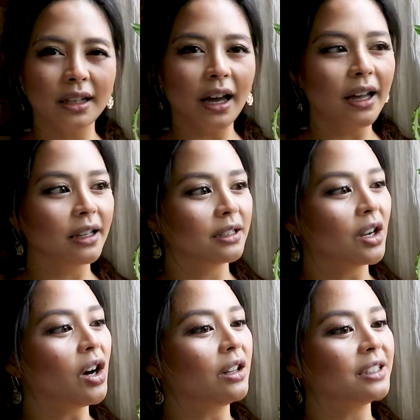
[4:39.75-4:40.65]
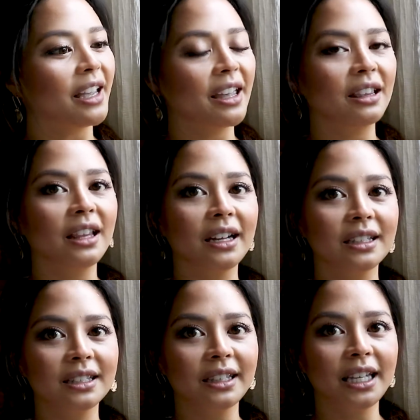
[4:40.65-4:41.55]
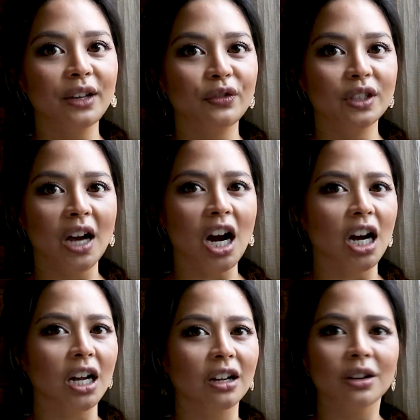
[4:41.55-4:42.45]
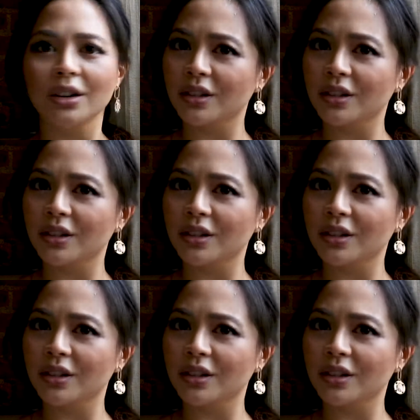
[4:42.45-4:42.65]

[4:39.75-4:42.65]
guy is called a lettuce leaf tongue or